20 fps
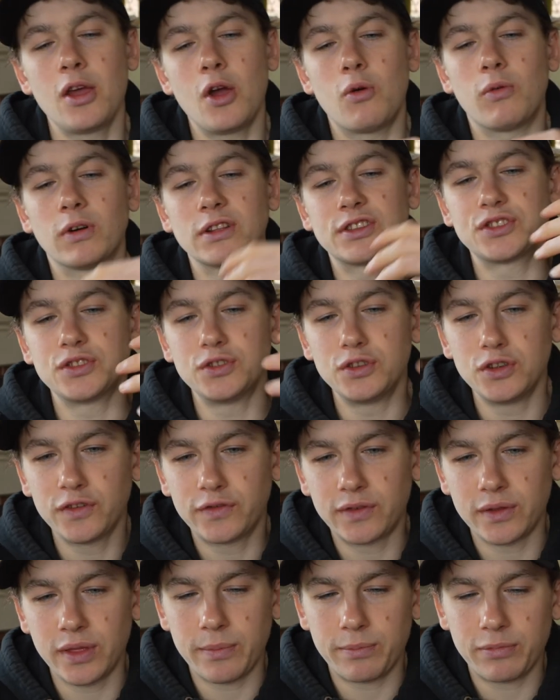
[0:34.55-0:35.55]
what's new
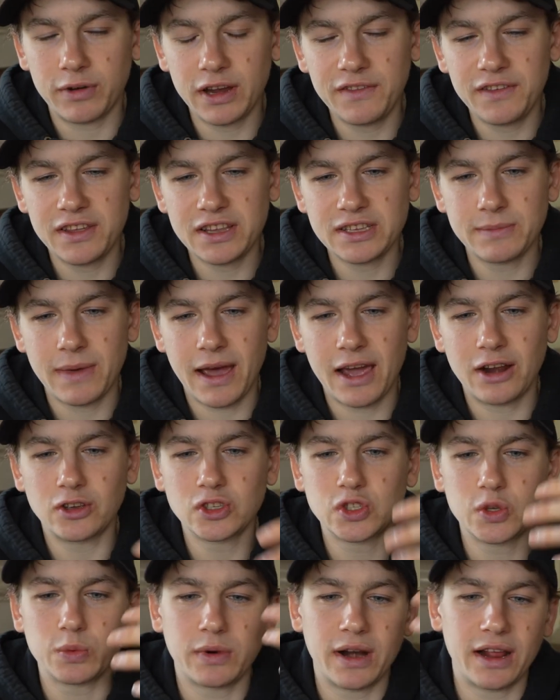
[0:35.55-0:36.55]
from the previous
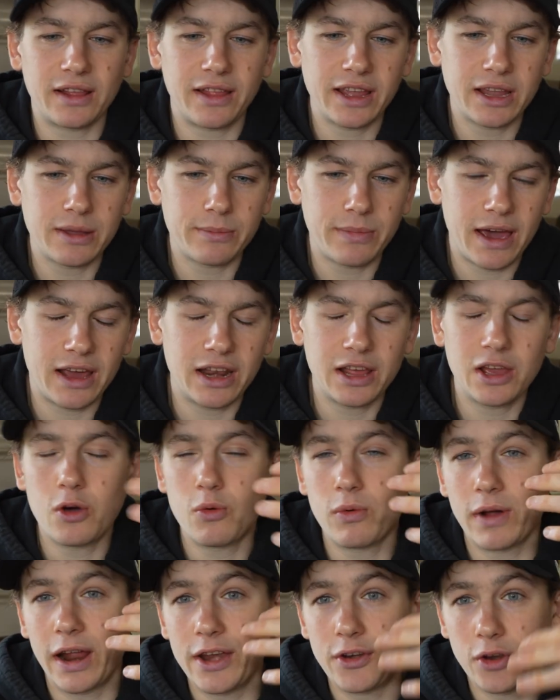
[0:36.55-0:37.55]
models, what I like about it,
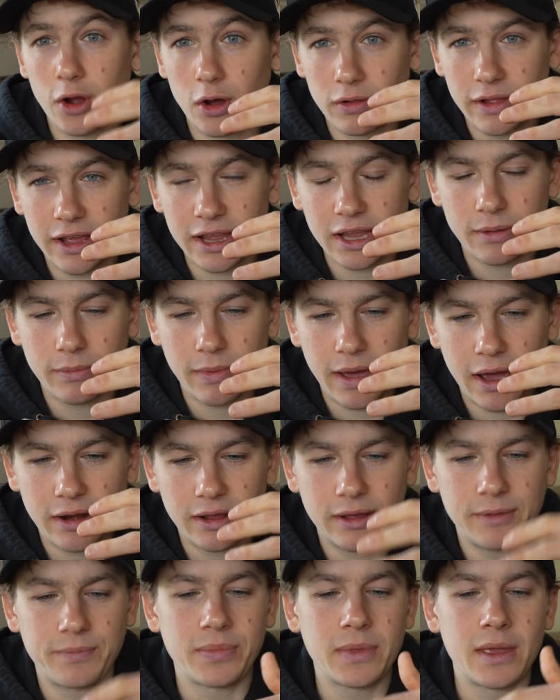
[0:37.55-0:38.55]
what I don't like about
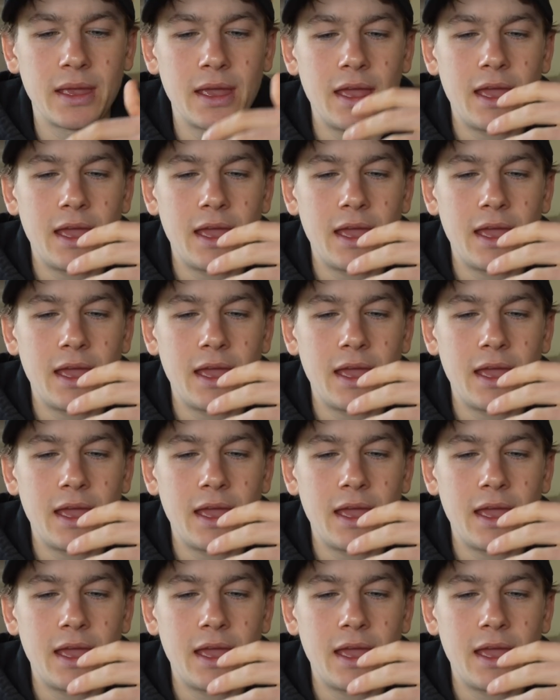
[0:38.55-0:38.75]
it,